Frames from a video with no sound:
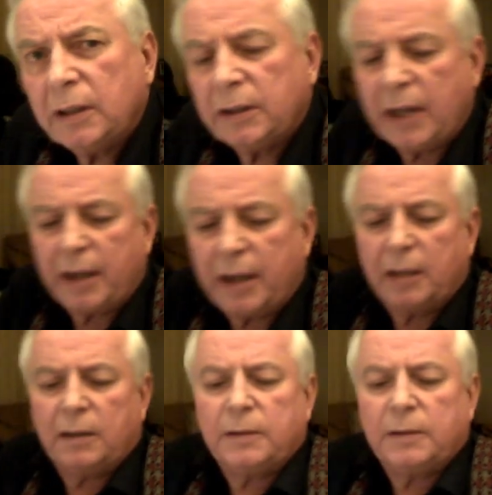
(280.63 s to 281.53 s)

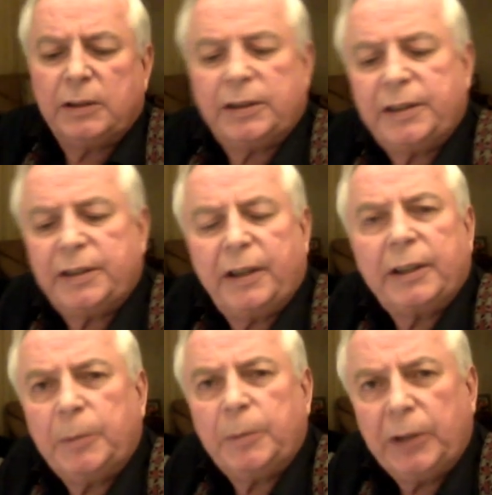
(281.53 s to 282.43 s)
subtle
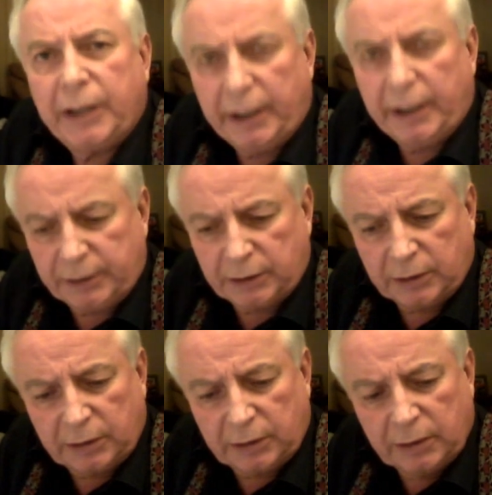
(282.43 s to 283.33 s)
esoteric communication
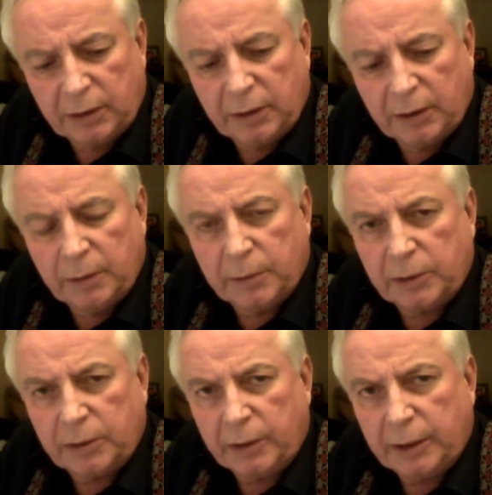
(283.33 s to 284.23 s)

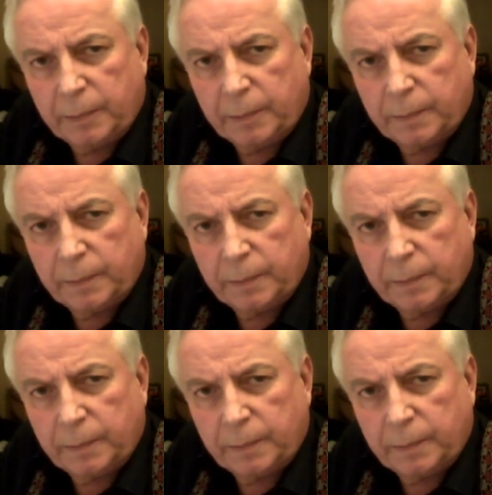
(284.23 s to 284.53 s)
between them.